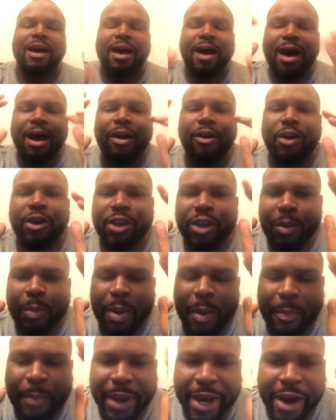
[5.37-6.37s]
How are you
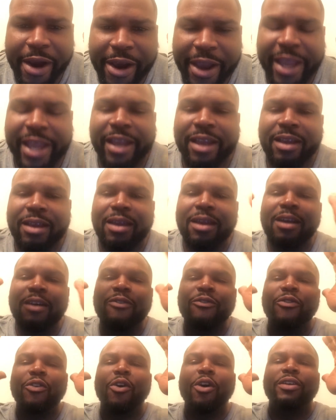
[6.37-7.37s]
preparing
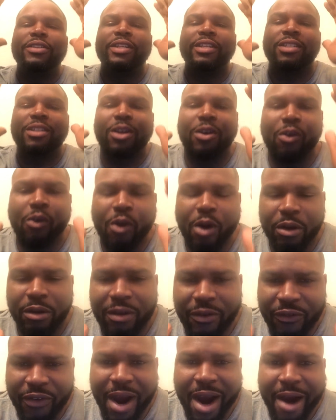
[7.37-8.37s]
for this
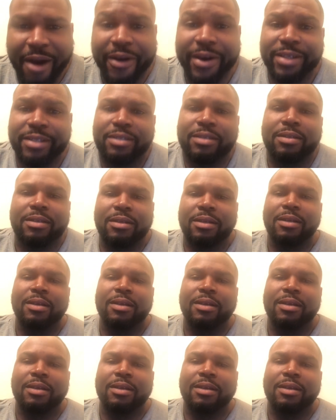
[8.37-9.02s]
coronavirus?